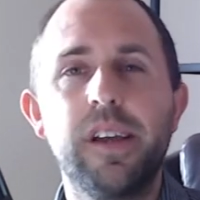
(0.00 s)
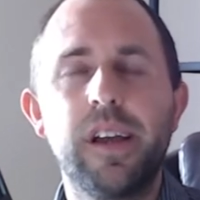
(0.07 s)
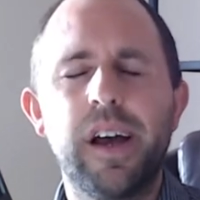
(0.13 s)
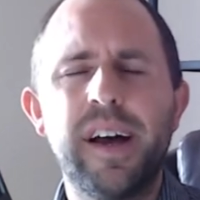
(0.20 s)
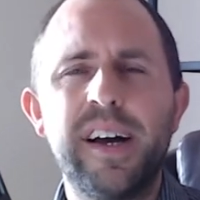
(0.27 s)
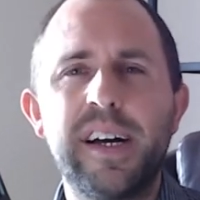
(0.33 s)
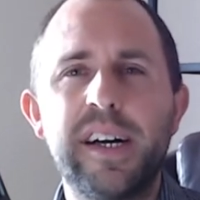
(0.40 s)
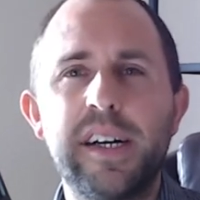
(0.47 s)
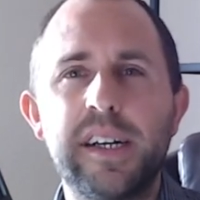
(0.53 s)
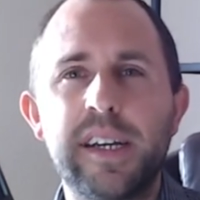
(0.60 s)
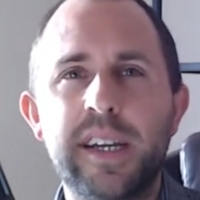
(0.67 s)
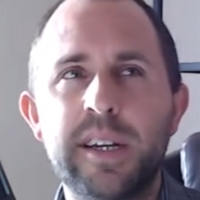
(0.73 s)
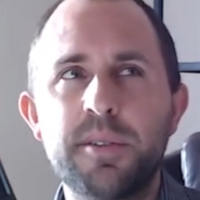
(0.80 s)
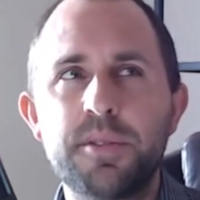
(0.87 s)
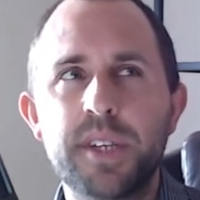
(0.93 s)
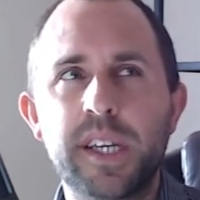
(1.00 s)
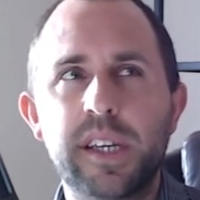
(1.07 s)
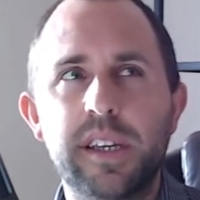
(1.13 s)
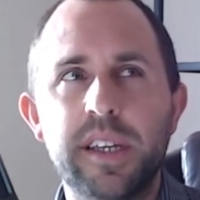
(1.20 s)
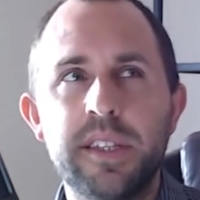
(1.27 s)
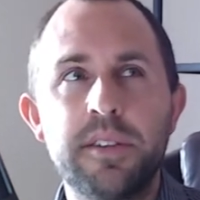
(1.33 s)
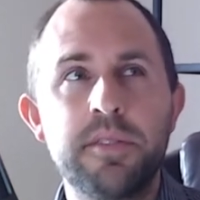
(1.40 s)
And I was
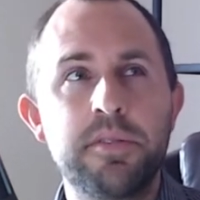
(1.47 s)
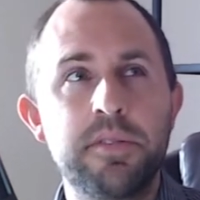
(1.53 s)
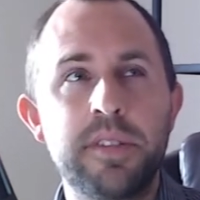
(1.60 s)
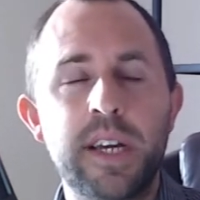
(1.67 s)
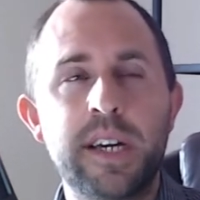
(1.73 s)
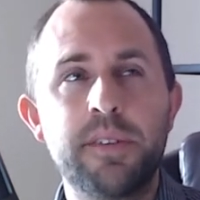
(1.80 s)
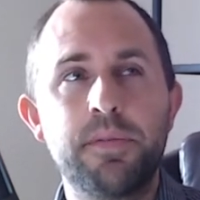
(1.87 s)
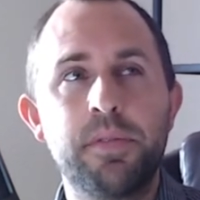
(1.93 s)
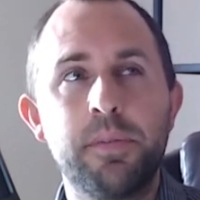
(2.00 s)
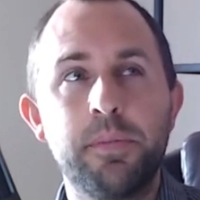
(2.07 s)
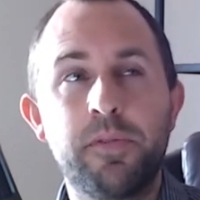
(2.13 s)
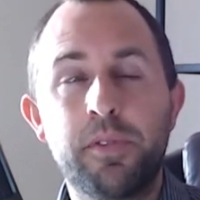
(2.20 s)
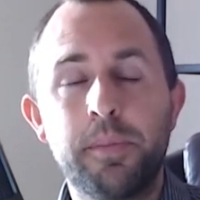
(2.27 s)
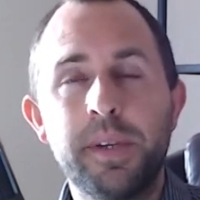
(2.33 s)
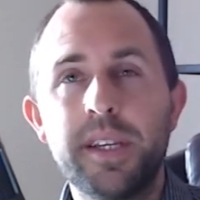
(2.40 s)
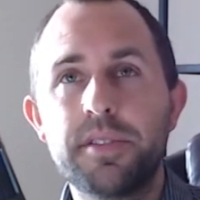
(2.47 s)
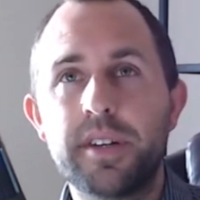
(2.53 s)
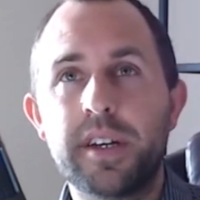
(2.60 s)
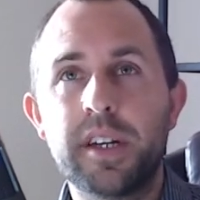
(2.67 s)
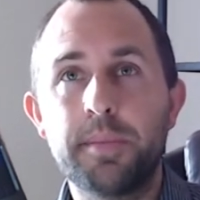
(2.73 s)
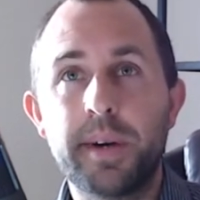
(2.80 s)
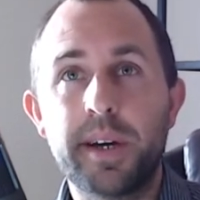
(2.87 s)
like, this is not for me. It's
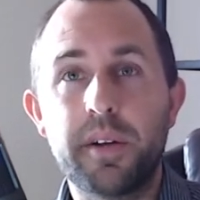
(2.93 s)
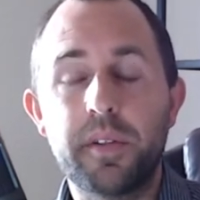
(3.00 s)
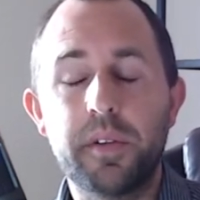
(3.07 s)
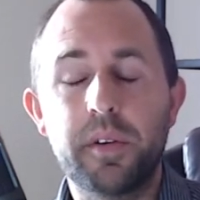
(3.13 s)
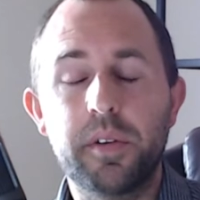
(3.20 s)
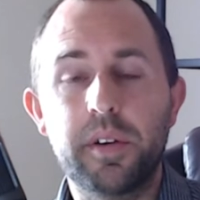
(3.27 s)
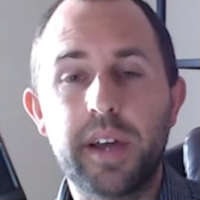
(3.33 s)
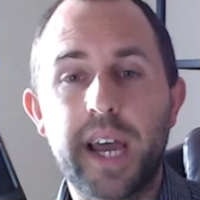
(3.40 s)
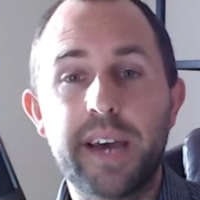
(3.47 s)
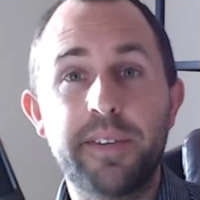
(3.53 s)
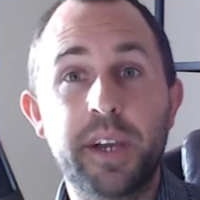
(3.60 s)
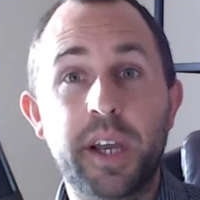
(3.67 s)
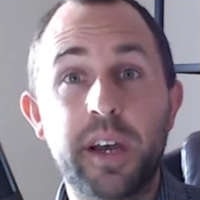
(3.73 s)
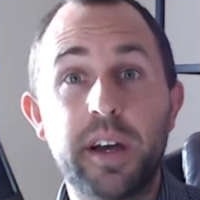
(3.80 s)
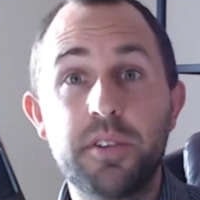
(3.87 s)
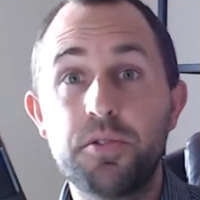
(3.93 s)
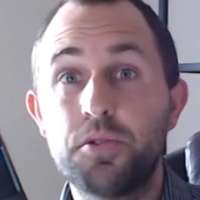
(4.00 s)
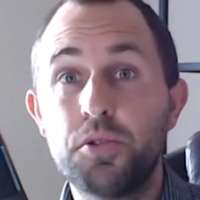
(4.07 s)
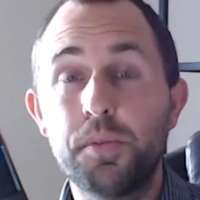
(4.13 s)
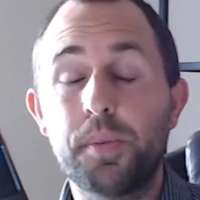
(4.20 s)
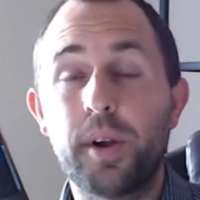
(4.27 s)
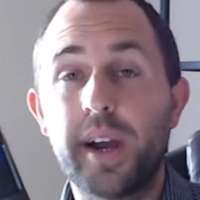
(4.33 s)
not about having a
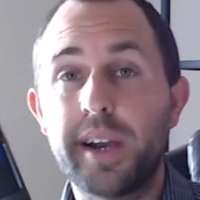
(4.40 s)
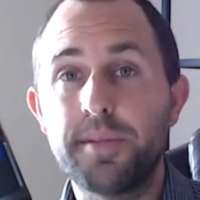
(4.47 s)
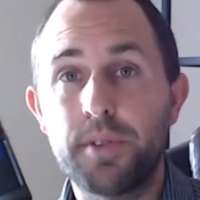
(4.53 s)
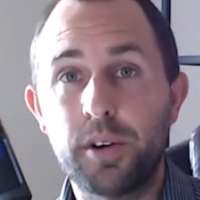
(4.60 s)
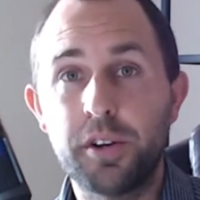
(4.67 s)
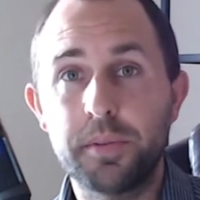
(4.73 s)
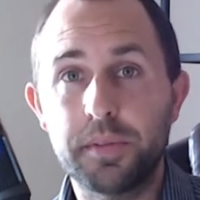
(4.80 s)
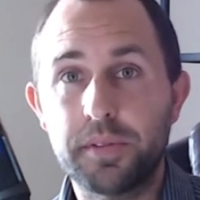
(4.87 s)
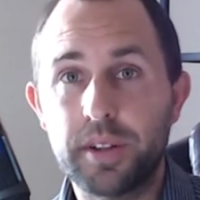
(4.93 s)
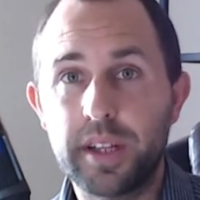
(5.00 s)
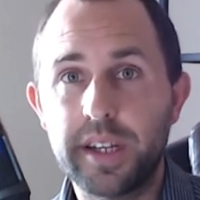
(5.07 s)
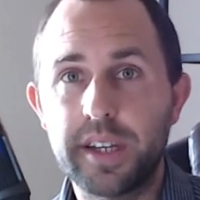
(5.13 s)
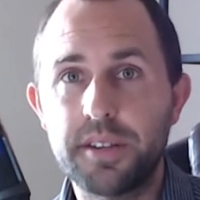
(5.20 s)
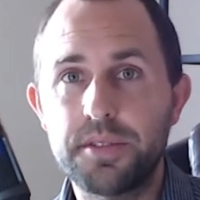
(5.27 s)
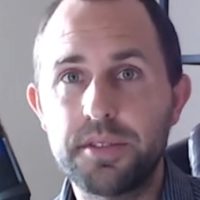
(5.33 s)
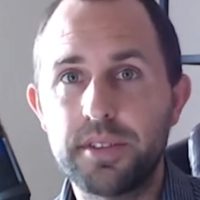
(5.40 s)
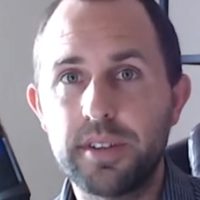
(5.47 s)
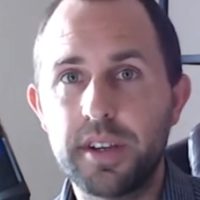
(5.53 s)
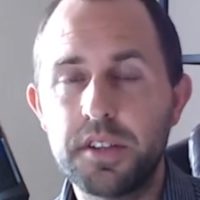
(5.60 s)
super high volume of clients.